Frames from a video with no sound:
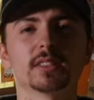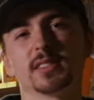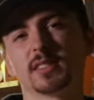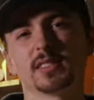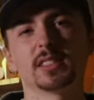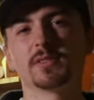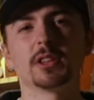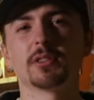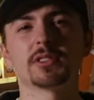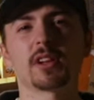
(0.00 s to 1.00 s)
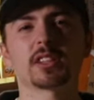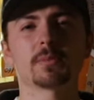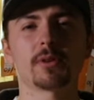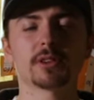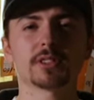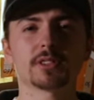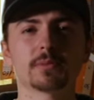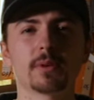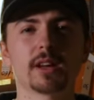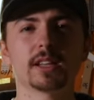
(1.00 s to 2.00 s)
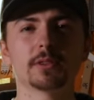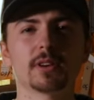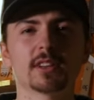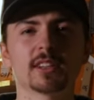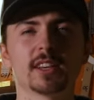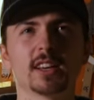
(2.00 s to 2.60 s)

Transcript: it. This video is not sponsored by anyone.